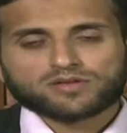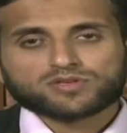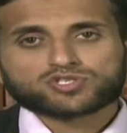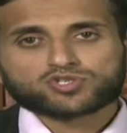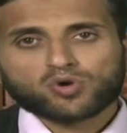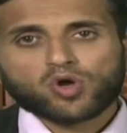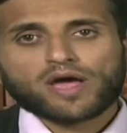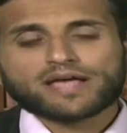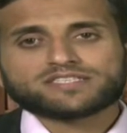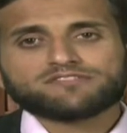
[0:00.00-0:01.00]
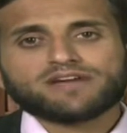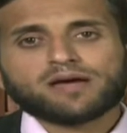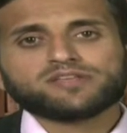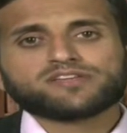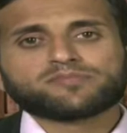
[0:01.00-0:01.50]
So long as the
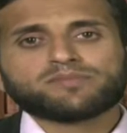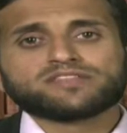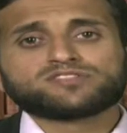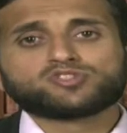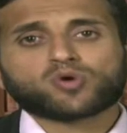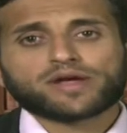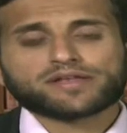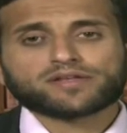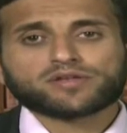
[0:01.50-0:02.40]
family remains joint,